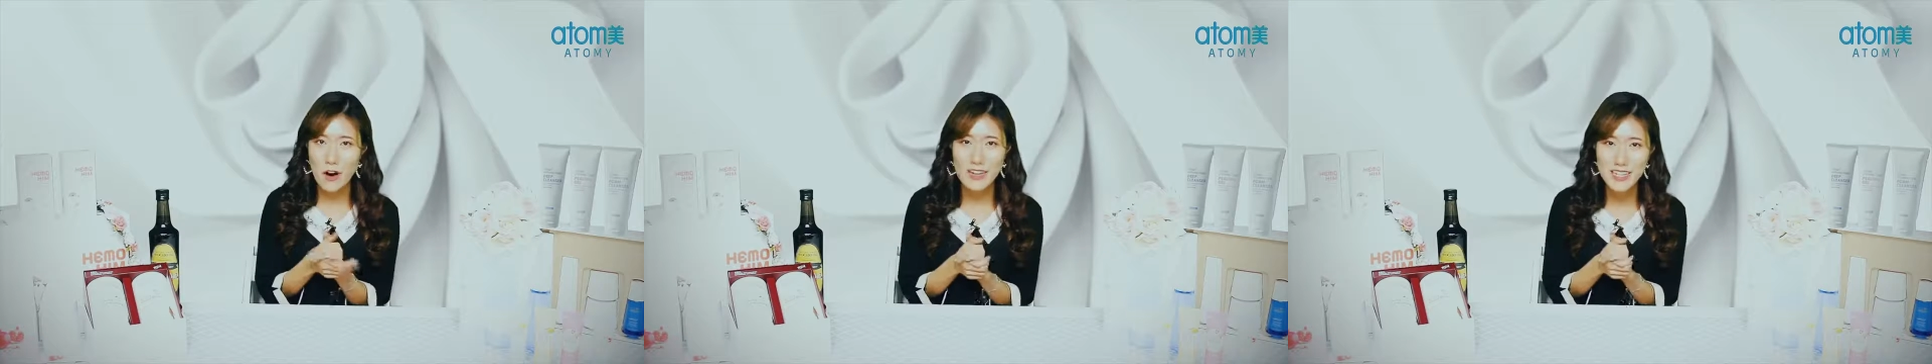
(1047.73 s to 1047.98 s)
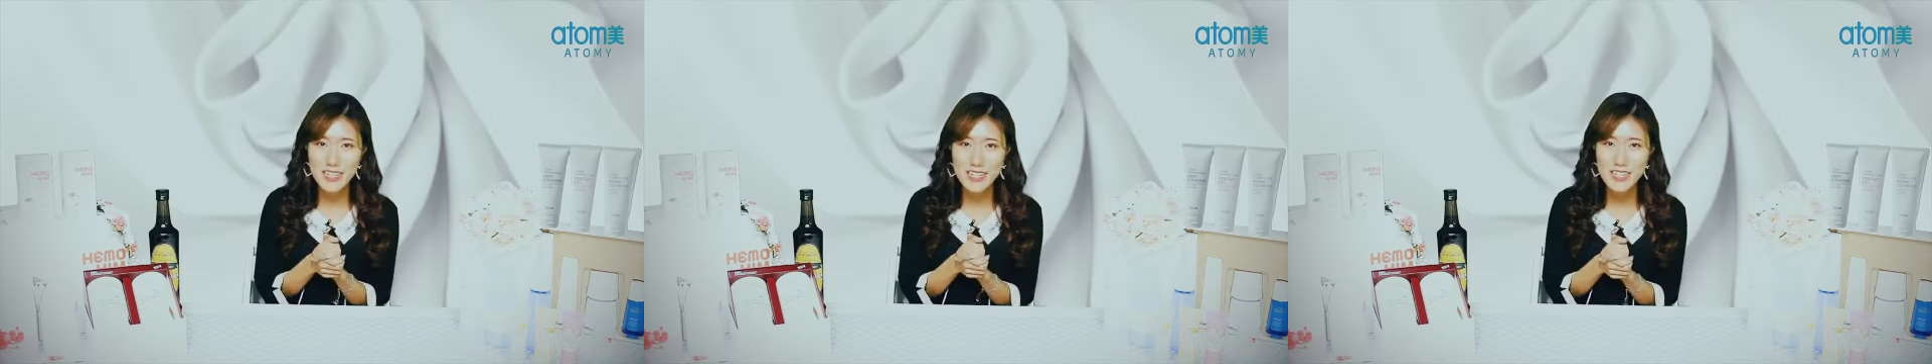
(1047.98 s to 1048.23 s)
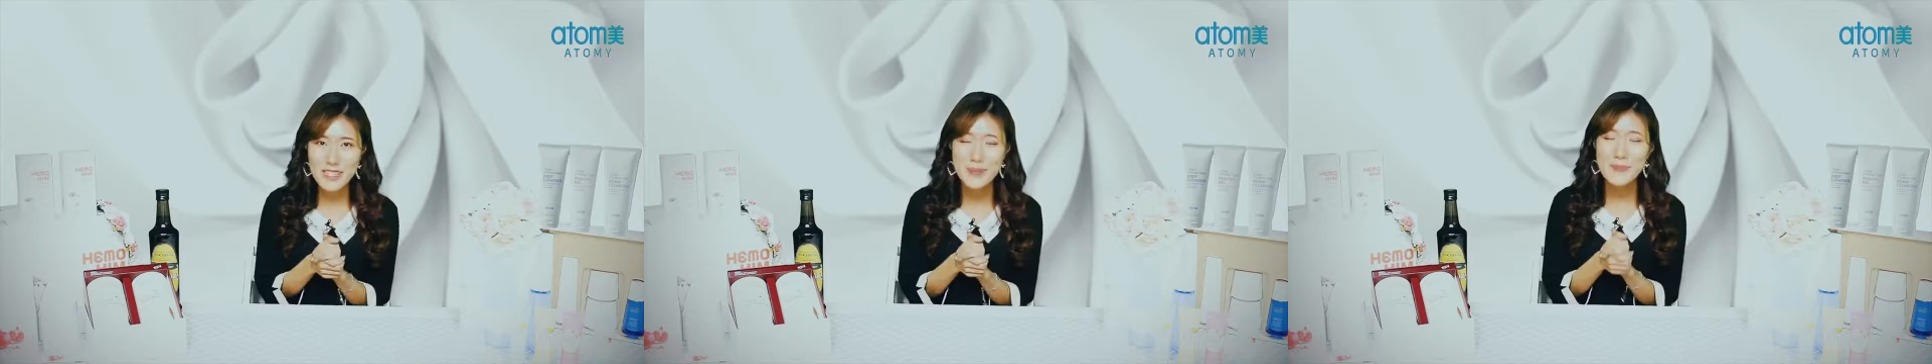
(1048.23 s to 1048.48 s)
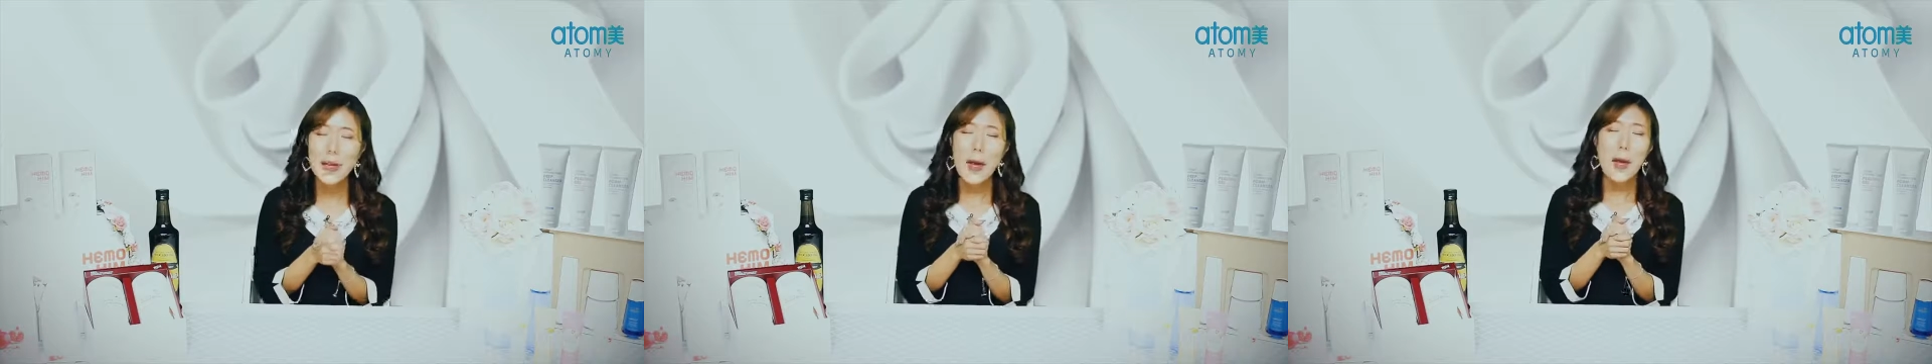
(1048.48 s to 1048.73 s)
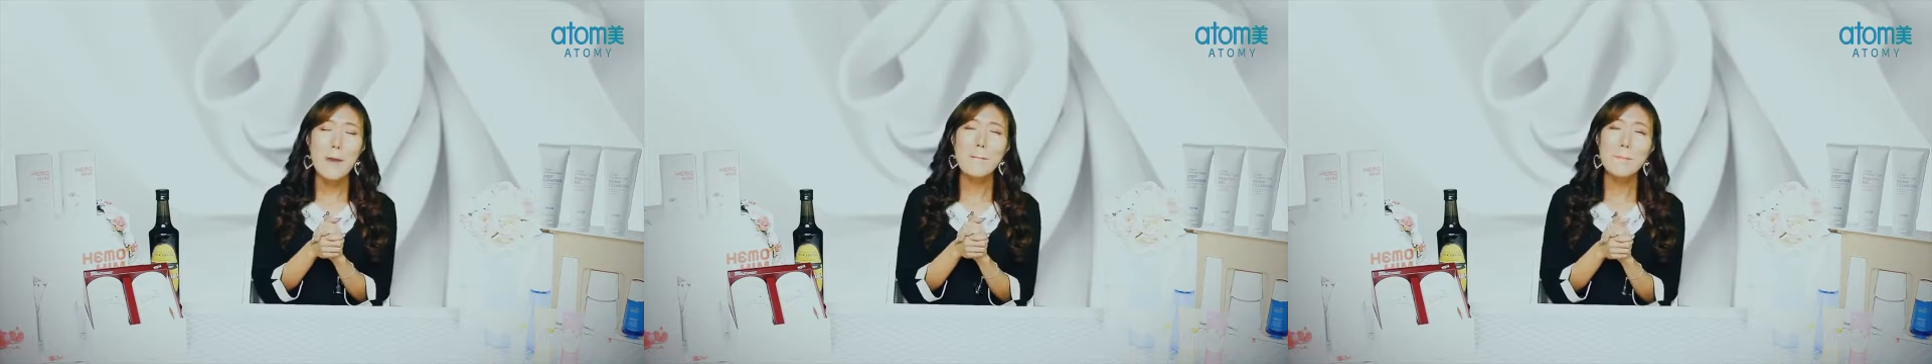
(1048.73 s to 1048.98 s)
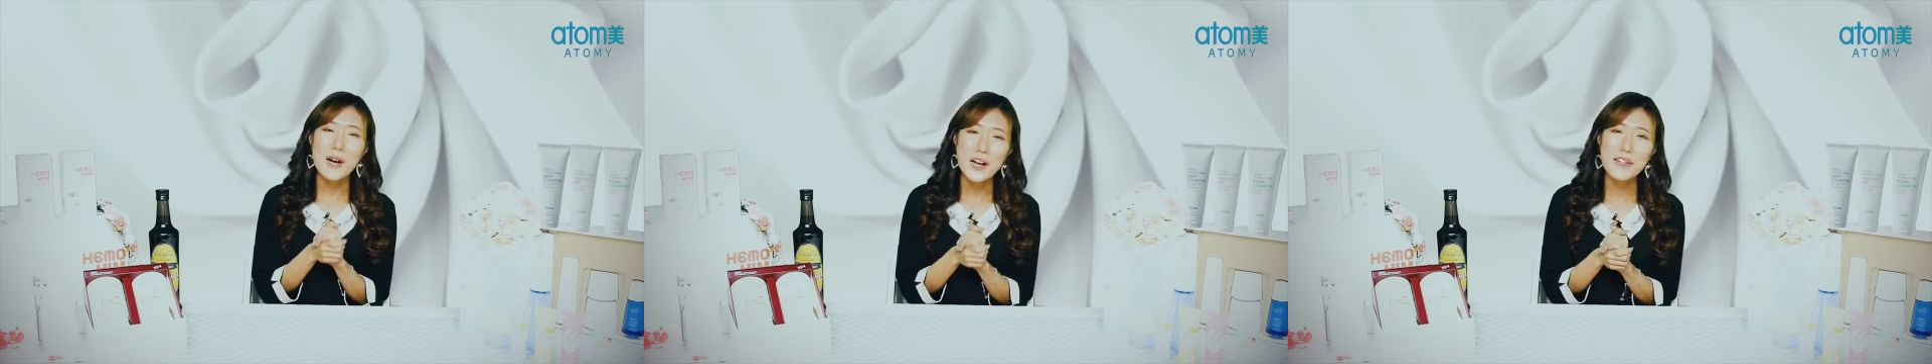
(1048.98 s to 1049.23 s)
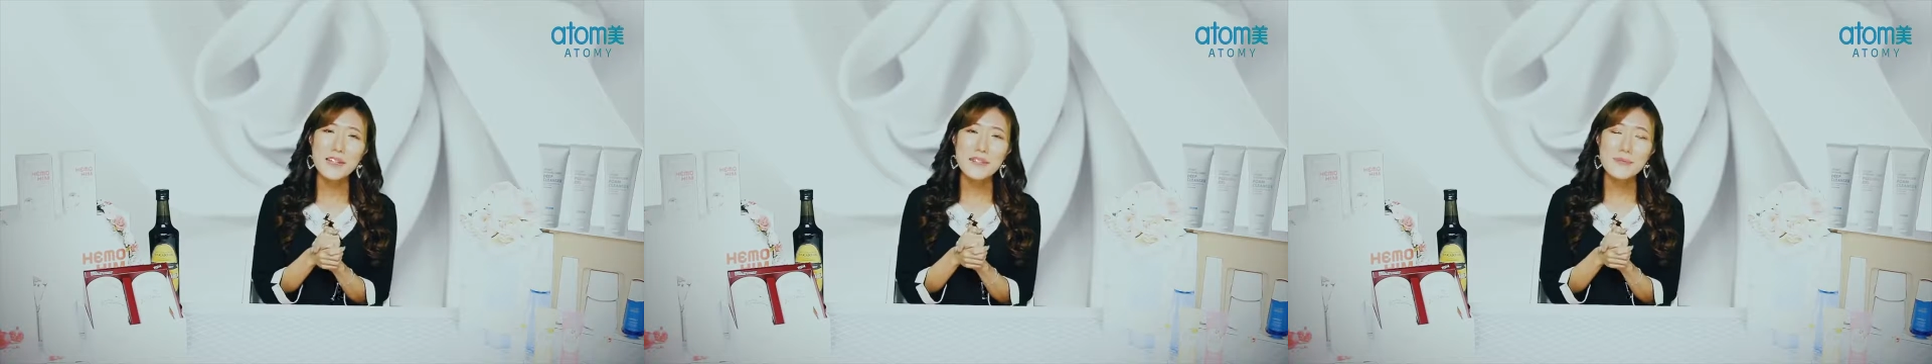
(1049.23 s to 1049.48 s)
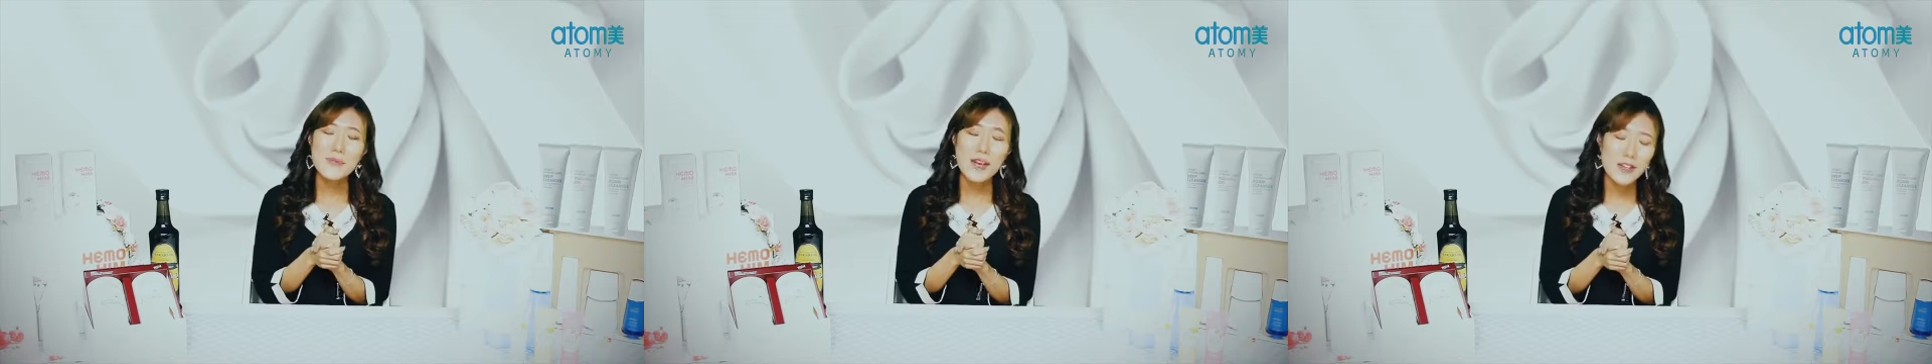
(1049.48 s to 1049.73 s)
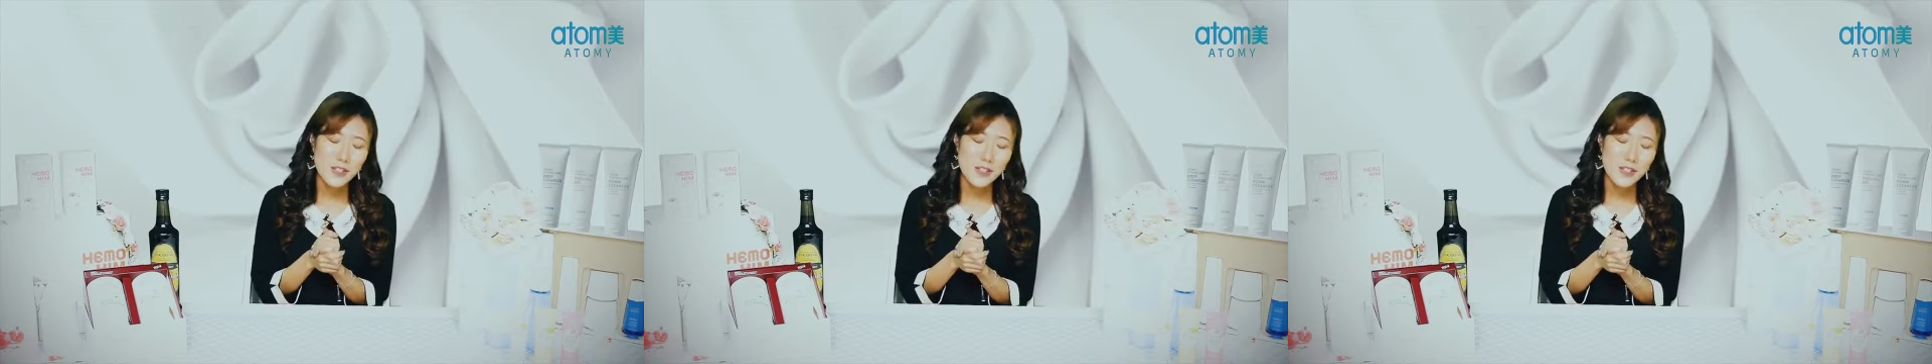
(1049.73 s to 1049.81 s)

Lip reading: products, but